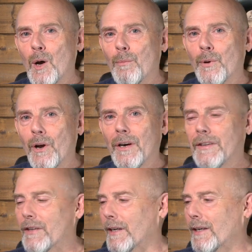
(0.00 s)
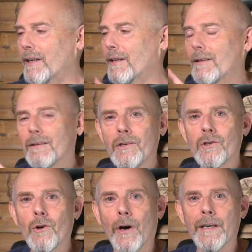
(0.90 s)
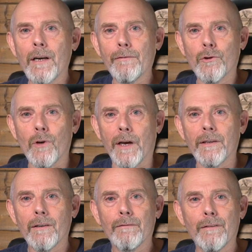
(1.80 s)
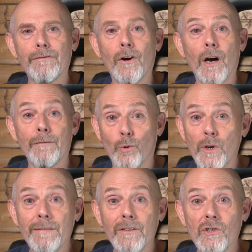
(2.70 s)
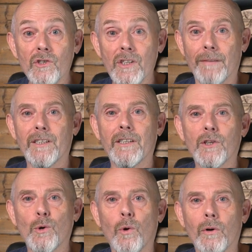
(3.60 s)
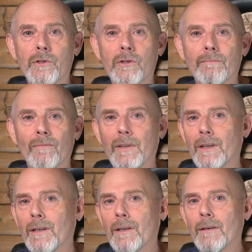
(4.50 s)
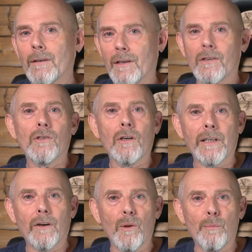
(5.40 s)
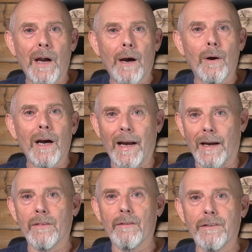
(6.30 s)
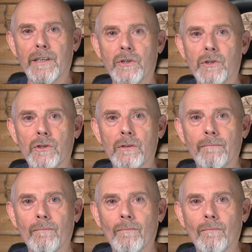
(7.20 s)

but I think this has got enough grunt for 5 or even 7 inch quads. It's certainly got the power and the features.